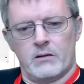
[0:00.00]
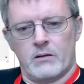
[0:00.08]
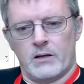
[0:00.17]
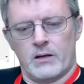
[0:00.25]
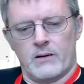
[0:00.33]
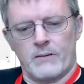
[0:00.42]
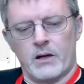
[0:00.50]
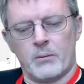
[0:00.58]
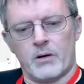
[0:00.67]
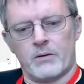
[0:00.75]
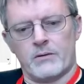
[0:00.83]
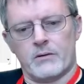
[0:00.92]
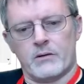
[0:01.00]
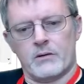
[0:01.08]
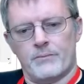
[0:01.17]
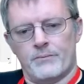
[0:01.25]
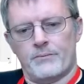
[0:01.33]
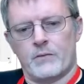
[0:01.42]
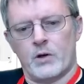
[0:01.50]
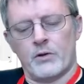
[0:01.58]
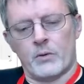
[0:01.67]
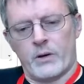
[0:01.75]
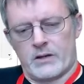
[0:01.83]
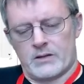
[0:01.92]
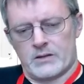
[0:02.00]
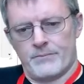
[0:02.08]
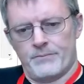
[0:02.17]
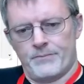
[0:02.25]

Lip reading: the number of earthquakes?